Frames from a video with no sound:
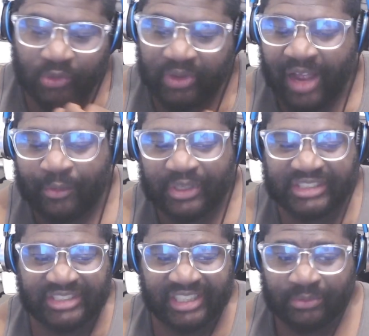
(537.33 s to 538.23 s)
We haven't
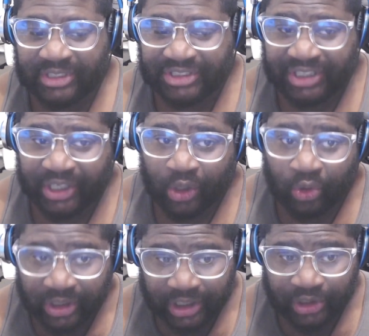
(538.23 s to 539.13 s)
really seen what
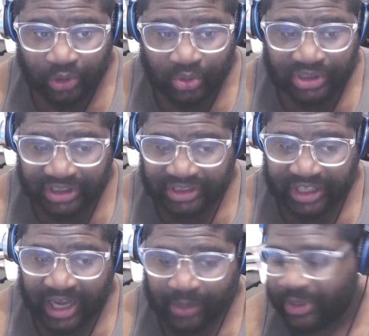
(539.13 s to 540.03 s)
Shion can do just yet,